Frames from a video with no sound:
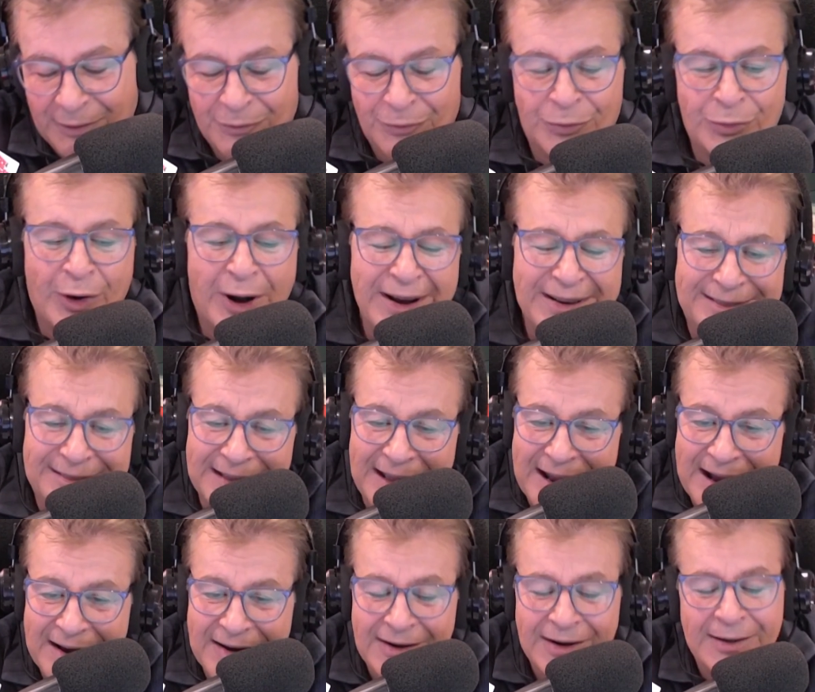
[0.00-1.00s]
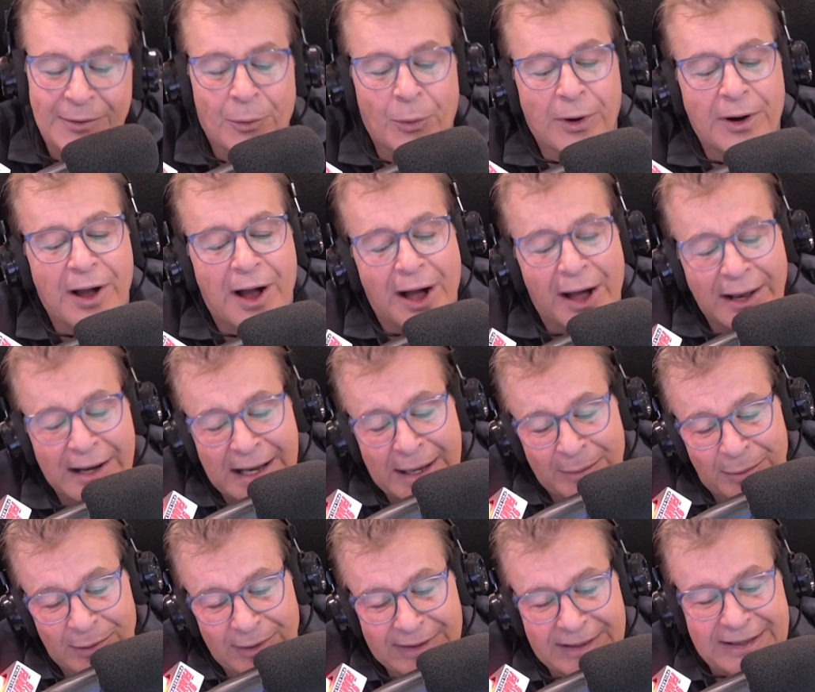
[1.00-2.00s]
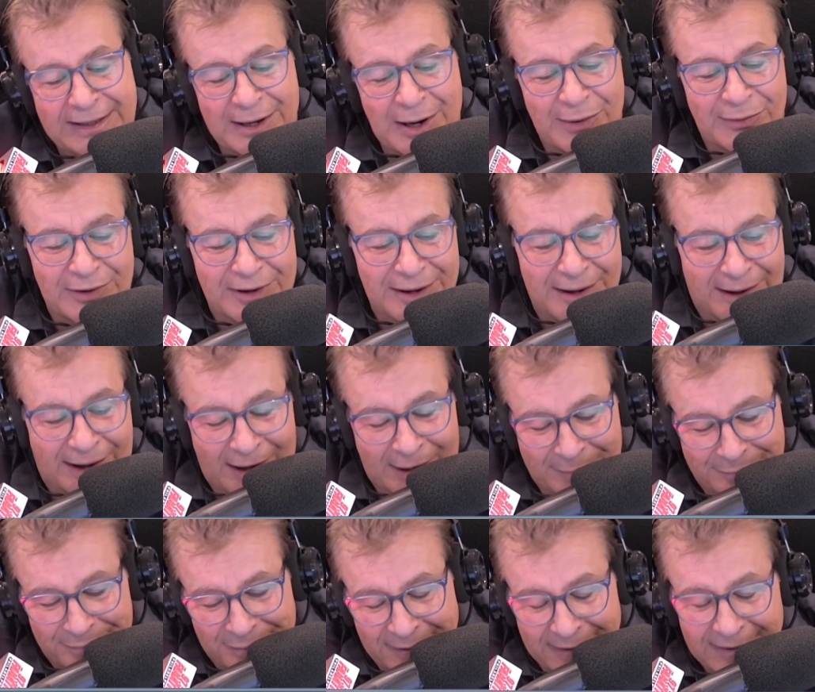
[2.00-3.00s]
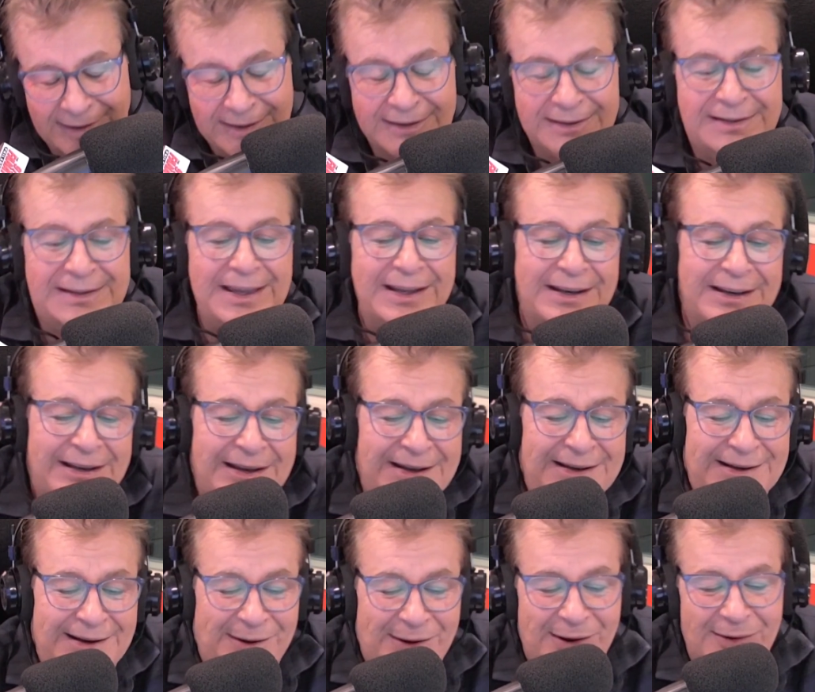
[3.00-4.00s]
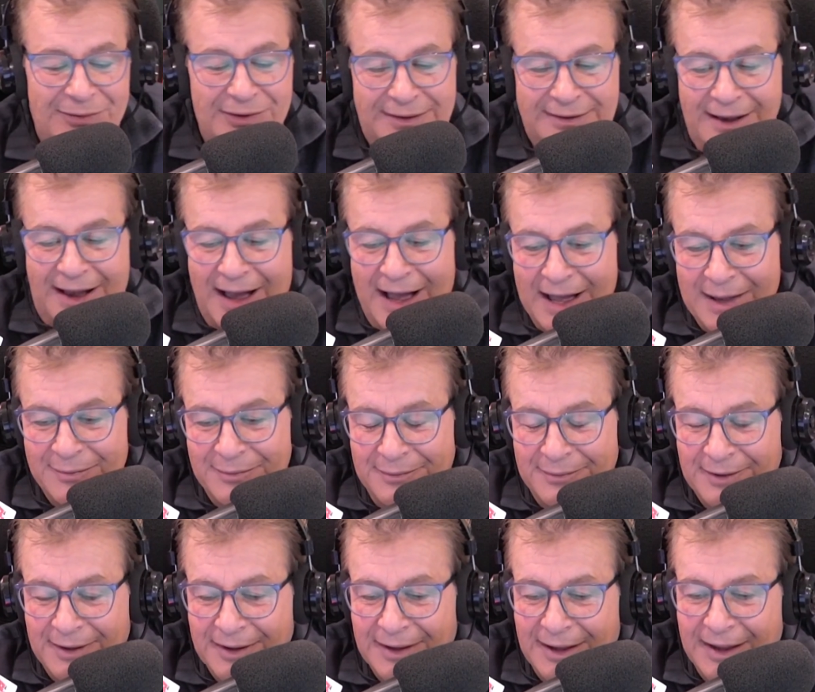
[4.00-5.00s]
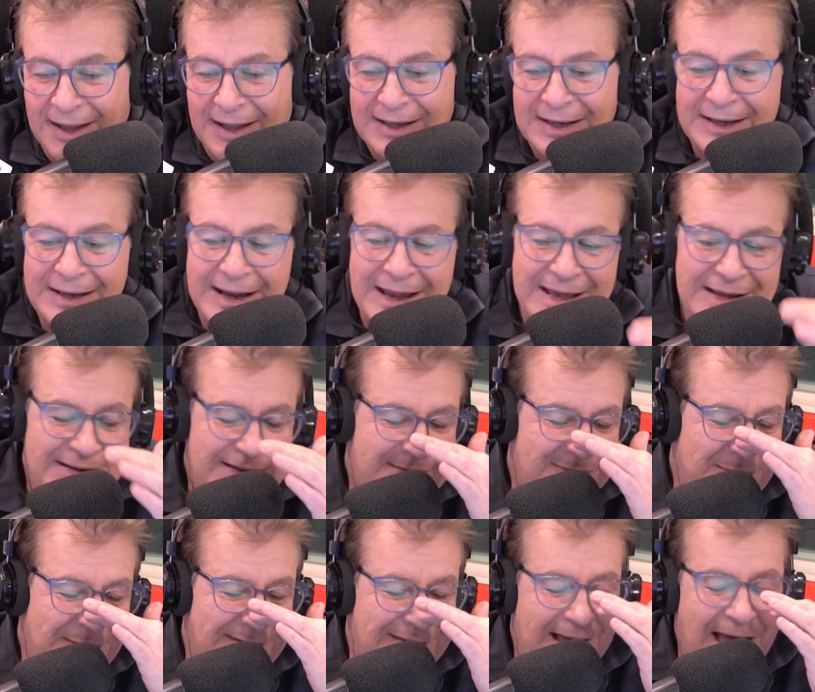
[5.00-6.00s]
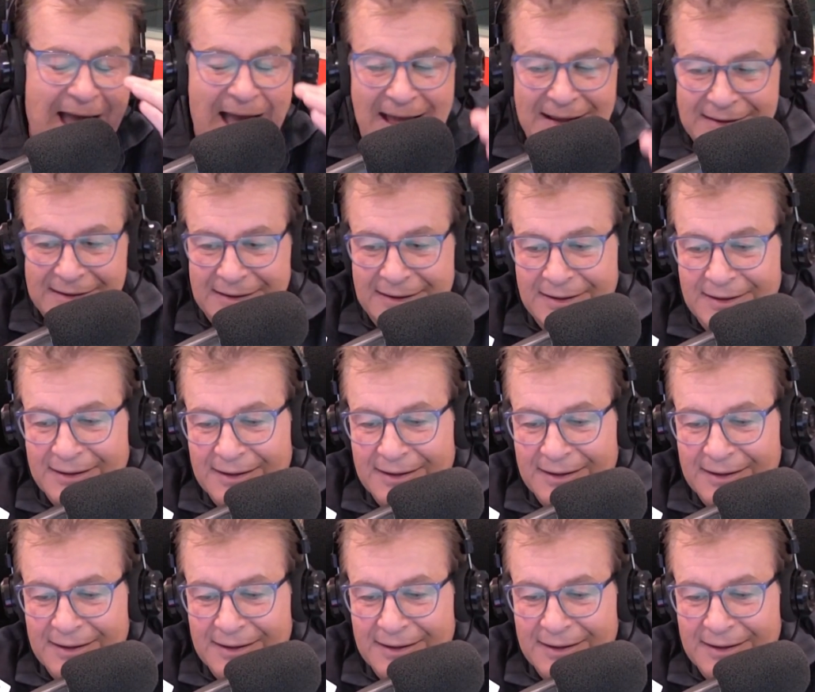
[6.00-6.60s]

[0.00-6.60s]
Right there, we're unable to get over the hump, get it into overtime, and it ends with that.